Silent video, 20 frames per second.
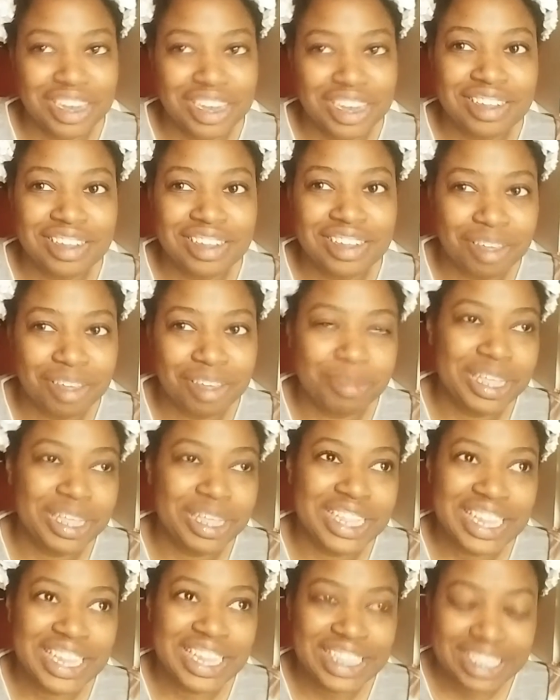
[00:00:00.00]
None of them
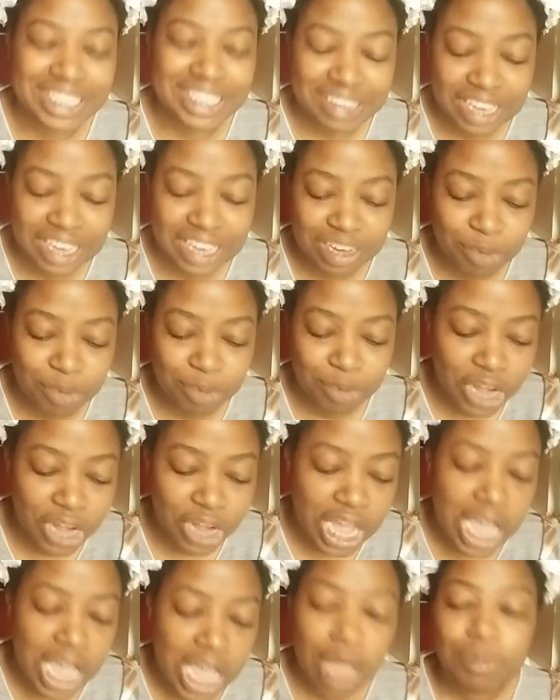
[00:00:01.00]
look like this anymore.
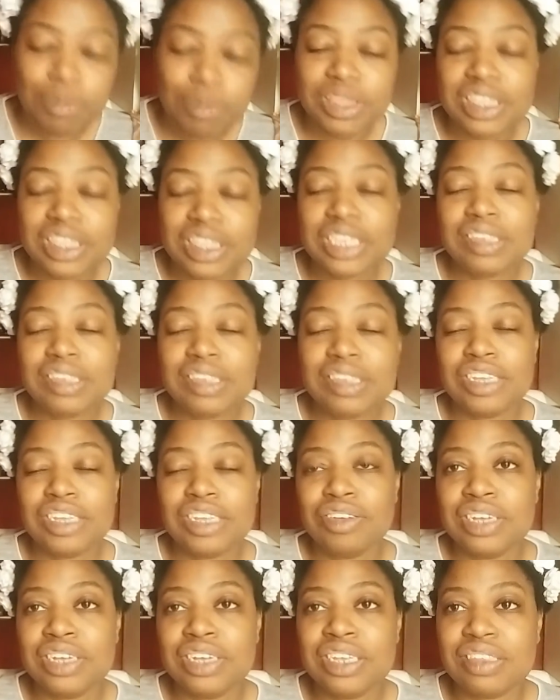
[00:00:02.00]
But this
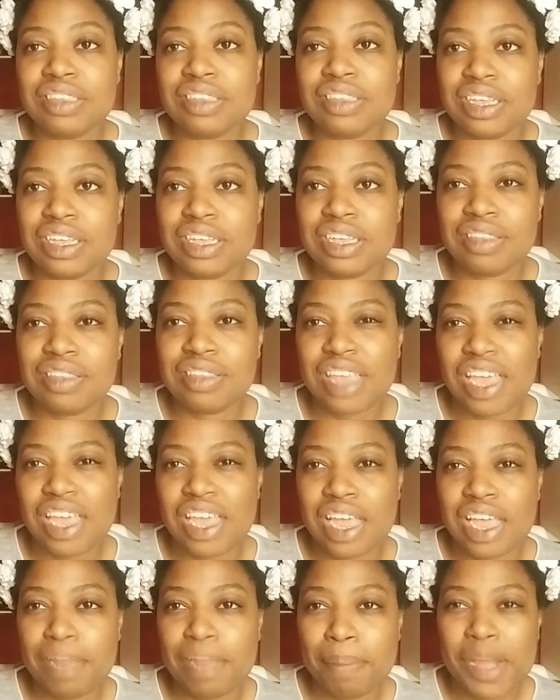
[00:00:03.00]
series is
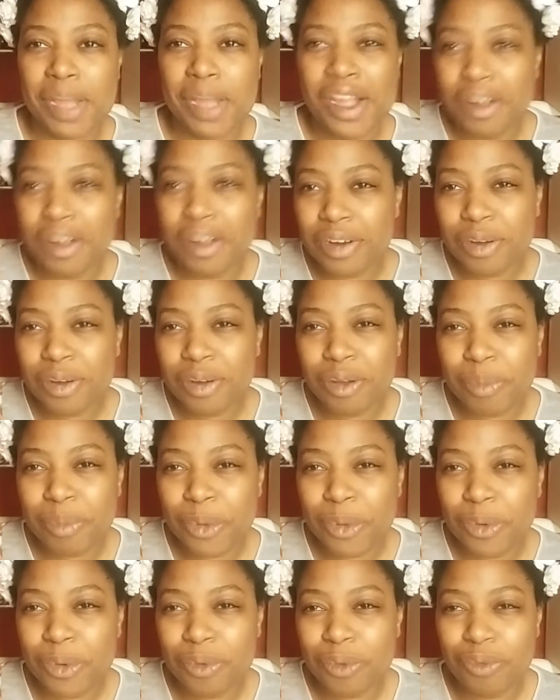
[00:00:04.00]
a
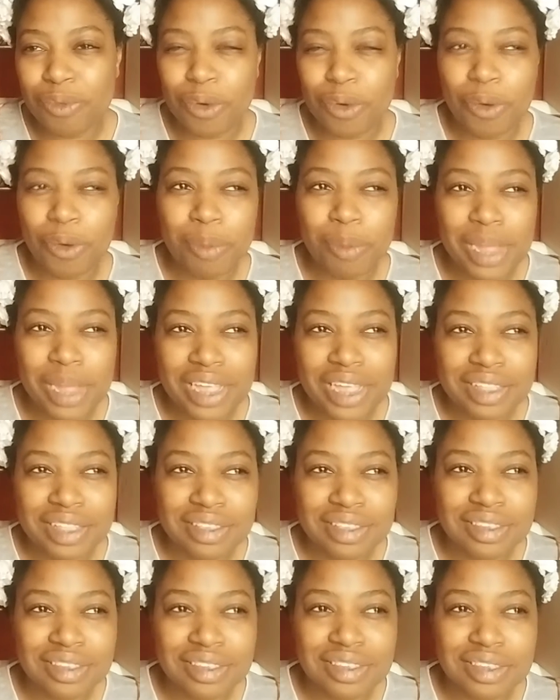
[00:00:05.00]
paranormal
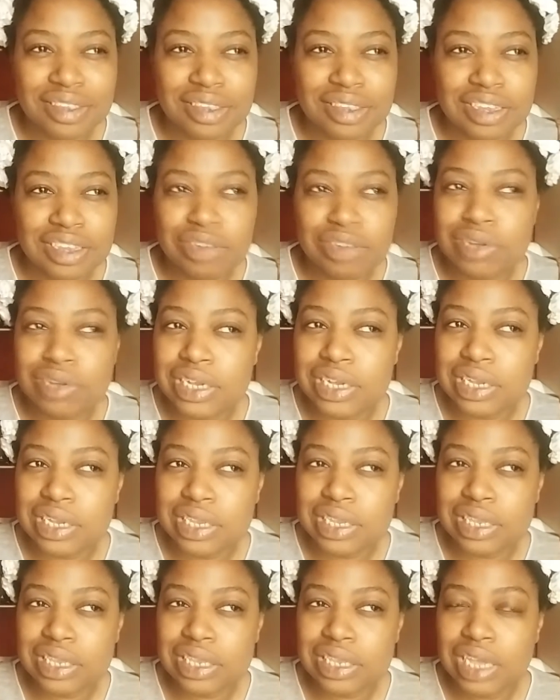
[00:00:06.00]
romance
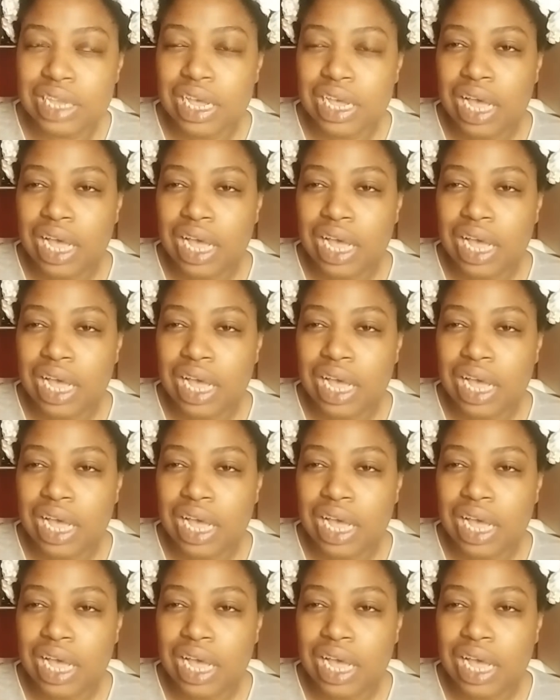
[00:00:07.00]
series.